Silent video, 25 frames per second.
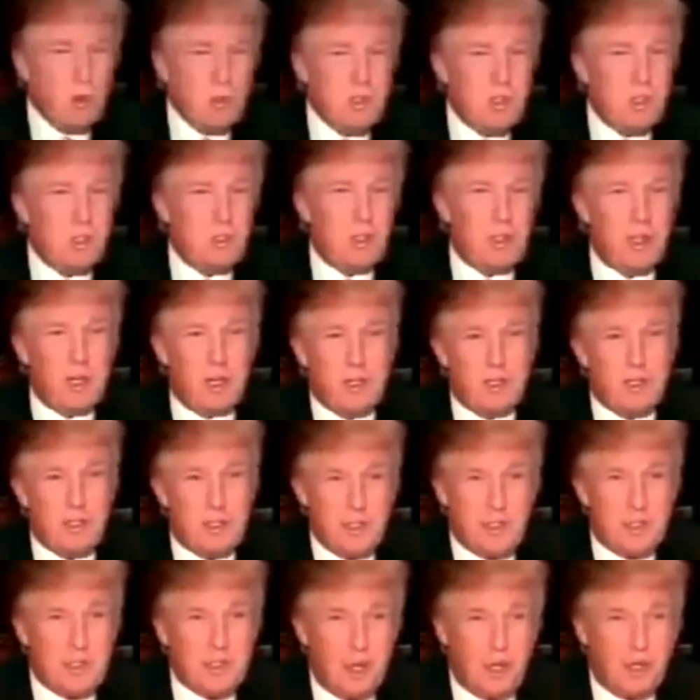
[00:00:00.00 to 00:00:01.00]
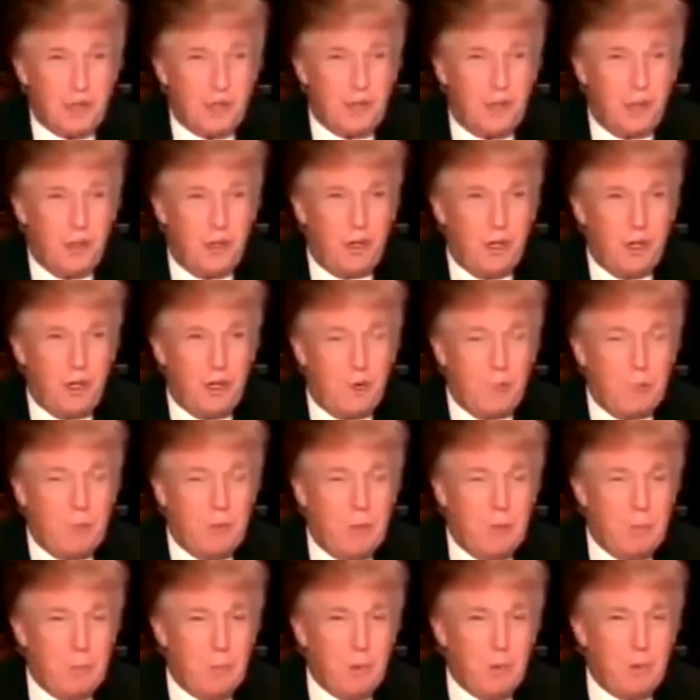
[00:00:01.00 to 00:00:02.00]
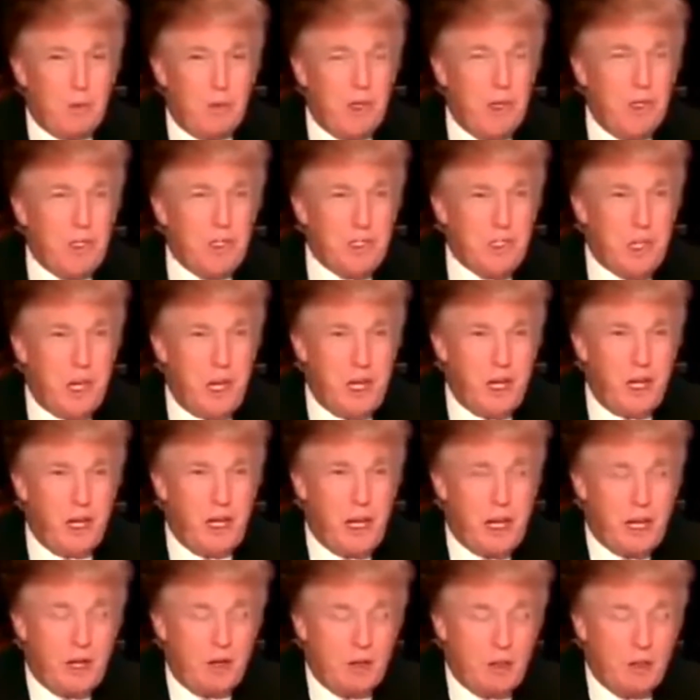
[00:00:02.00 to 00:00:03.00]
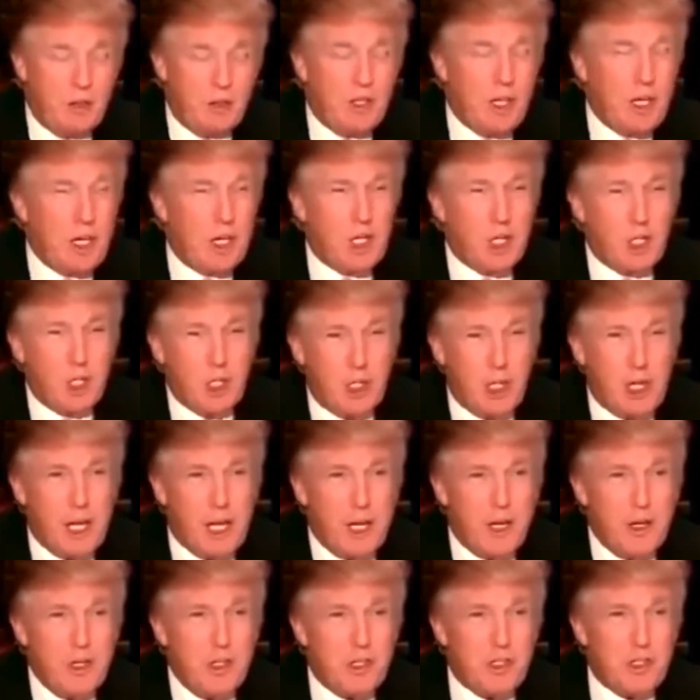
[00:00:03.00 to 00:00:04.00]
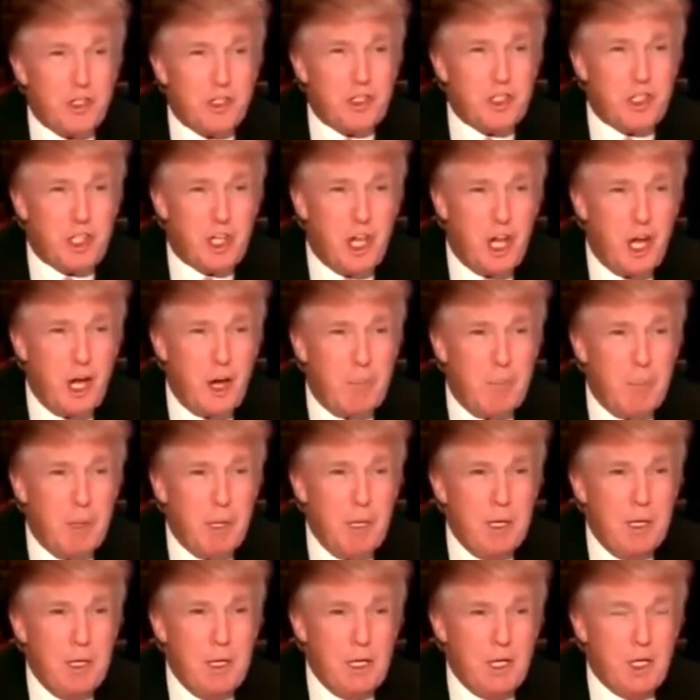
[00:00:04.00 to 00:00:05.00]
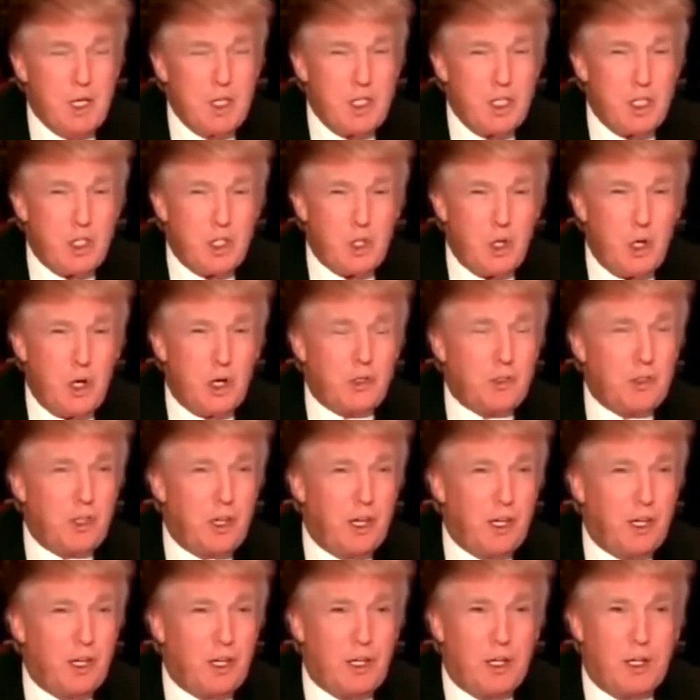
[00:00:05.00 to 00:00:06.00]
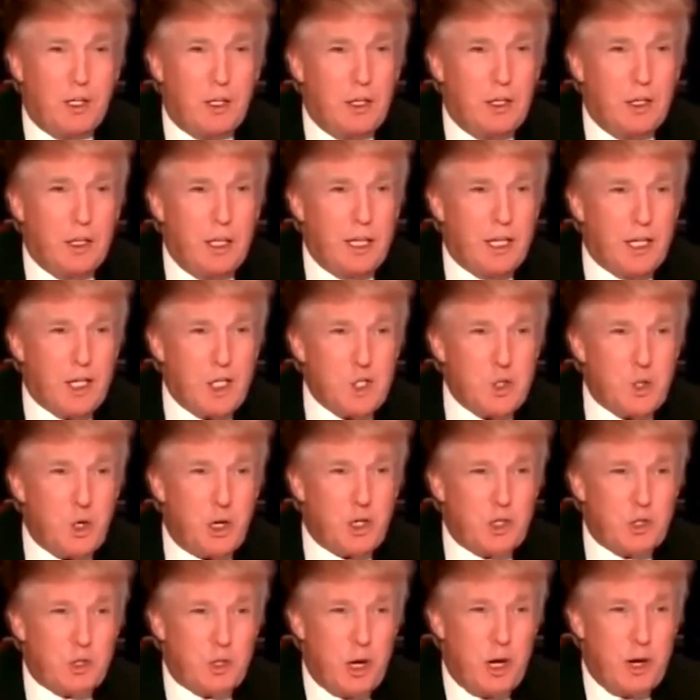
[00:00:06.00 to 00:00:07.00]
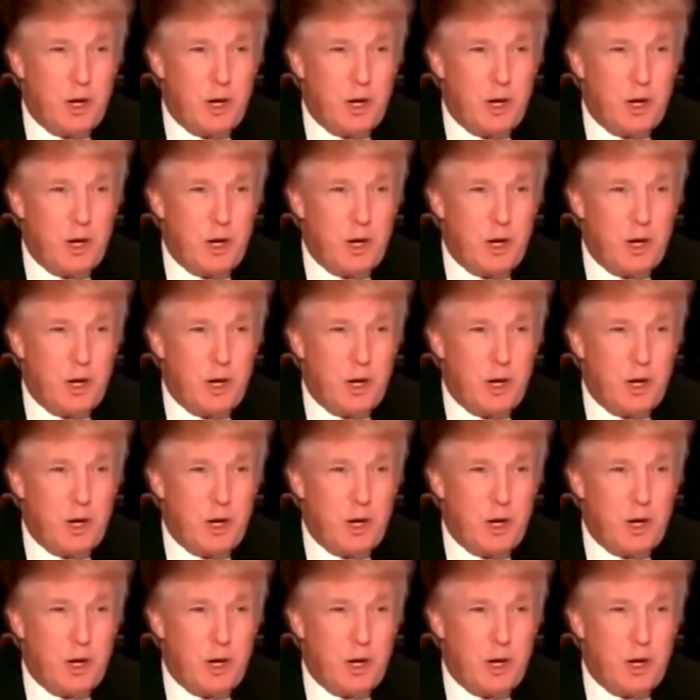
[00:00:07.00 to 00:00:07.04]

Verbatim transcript: Rosie O'Donnell's disgusting. I mean, both inside and out. You take a look at her, she's a slob. She talks like a, like a truck